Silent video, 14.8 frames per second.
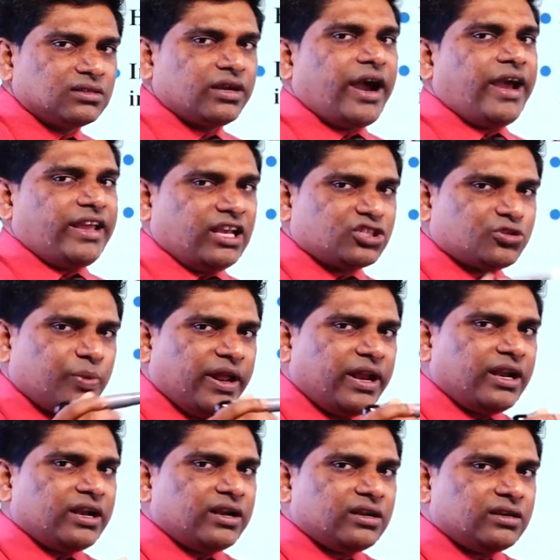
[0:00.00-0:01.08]
I
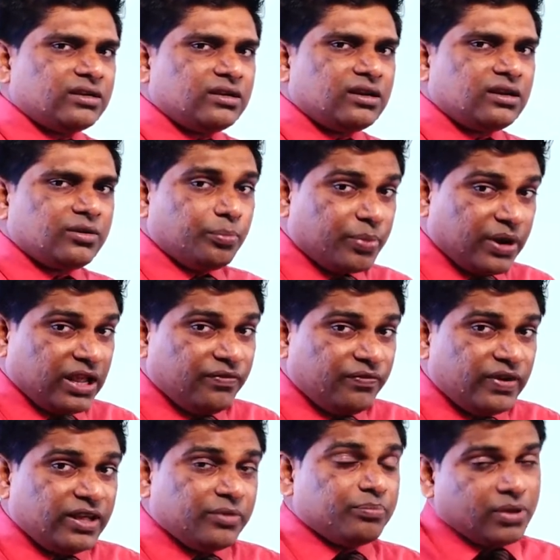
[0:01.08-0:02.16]
explained
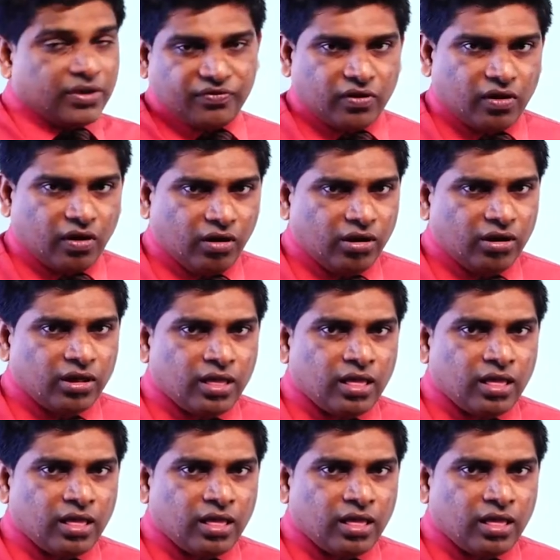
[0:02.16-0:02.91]
briefly before.